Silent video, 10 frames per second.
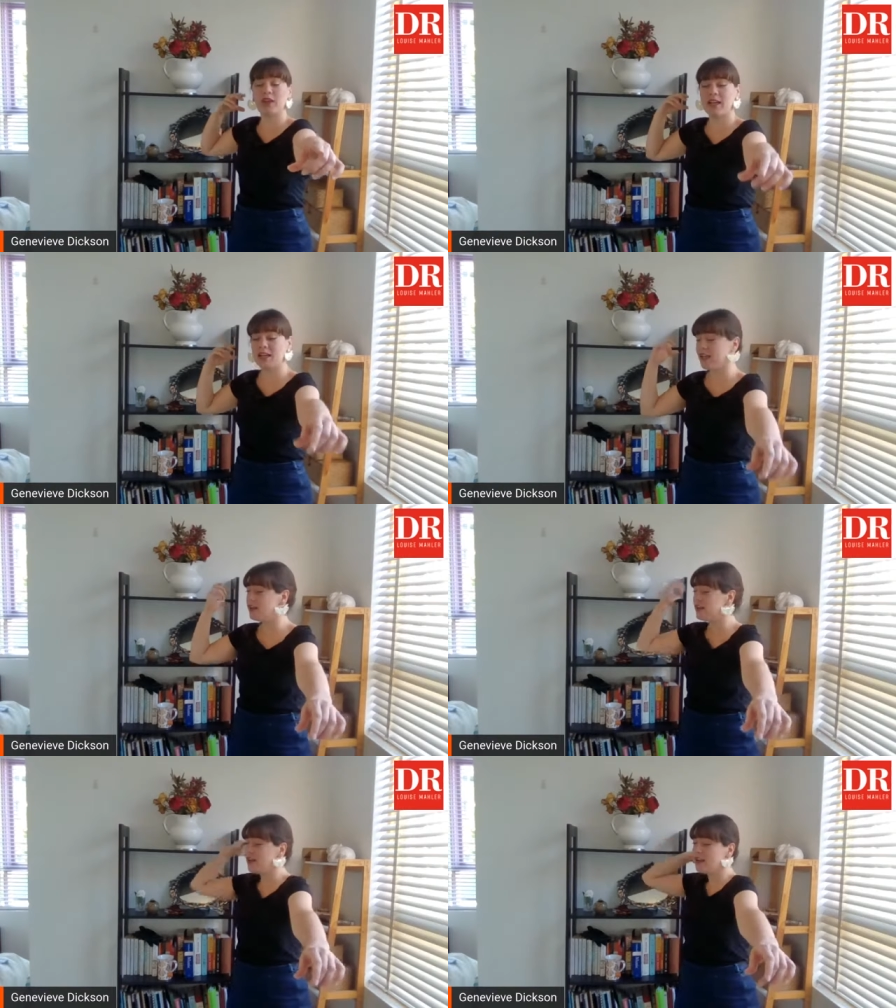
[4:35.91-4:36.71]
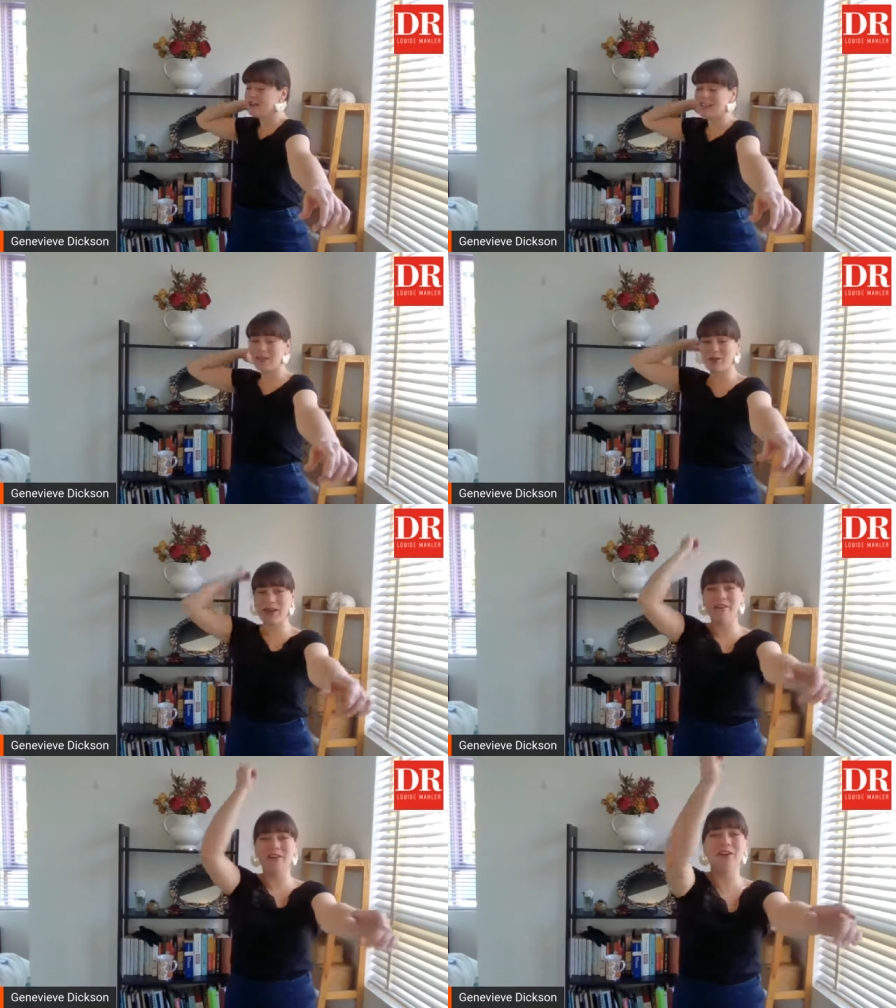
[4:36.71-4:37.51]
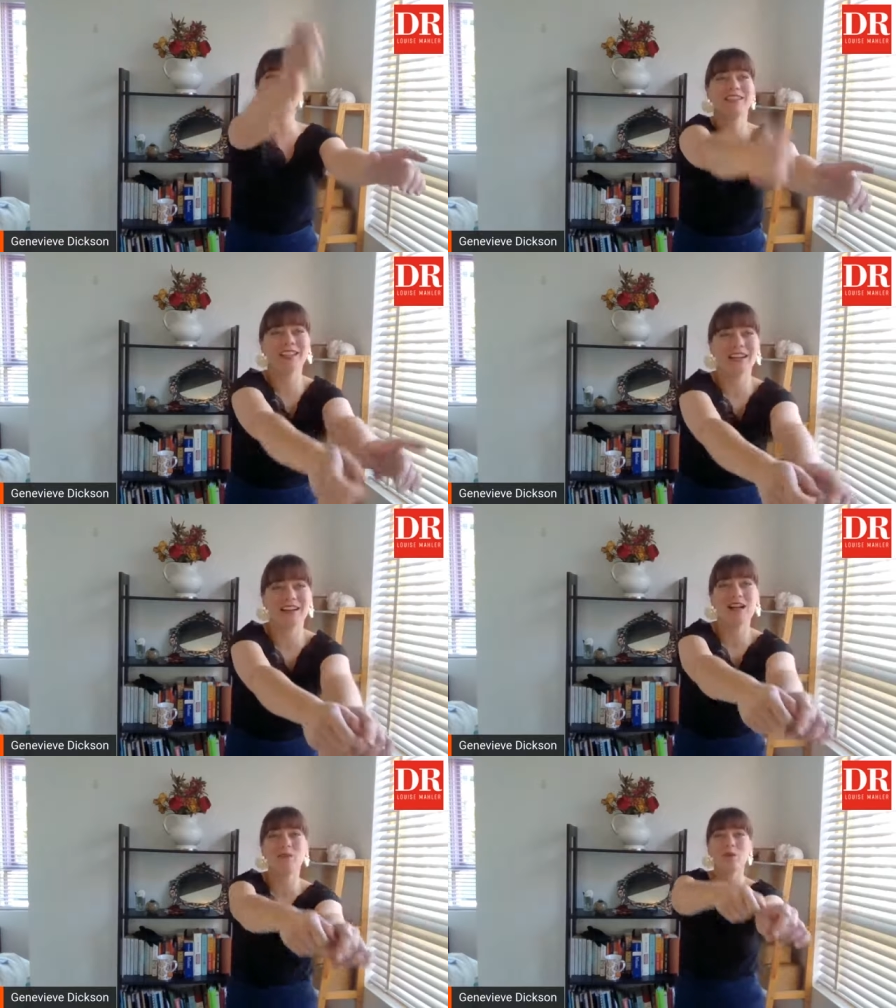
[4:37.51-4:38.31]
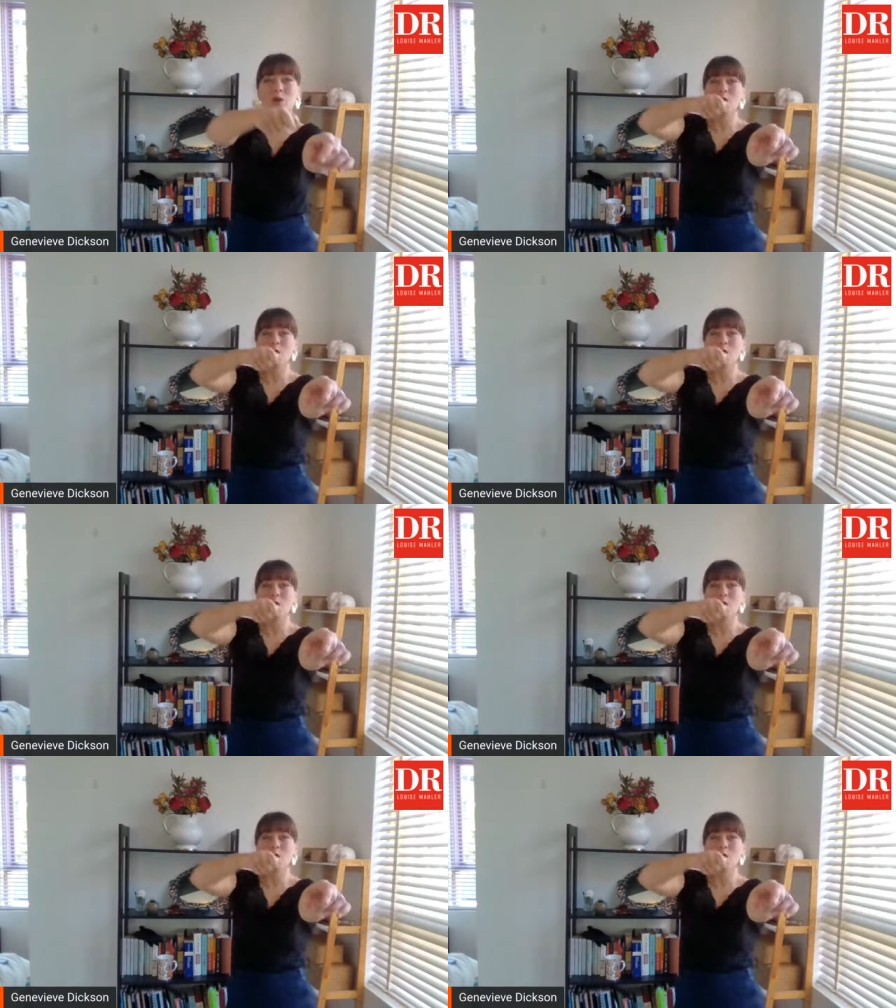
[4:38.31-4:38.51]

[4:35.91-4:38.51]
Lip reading: And again, take your arrow, line it up.